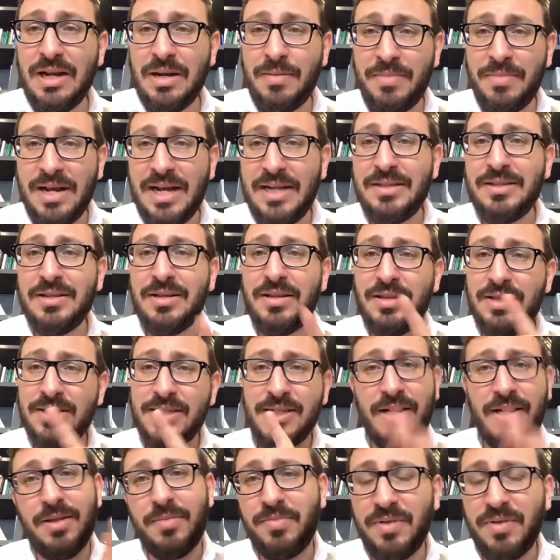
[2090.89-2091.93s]
I'm not the
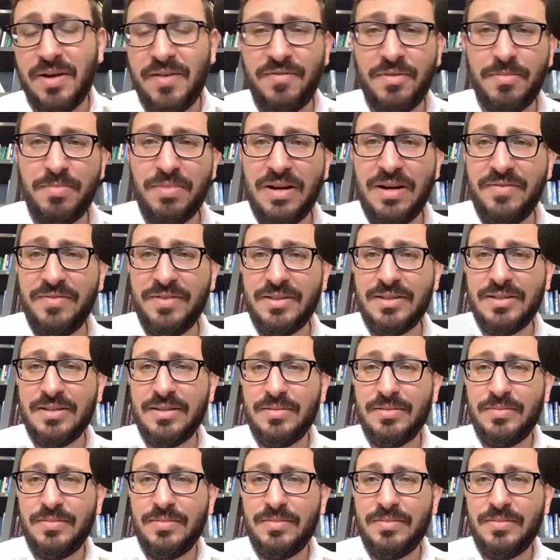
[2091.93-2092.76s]
son of a, of a prophet.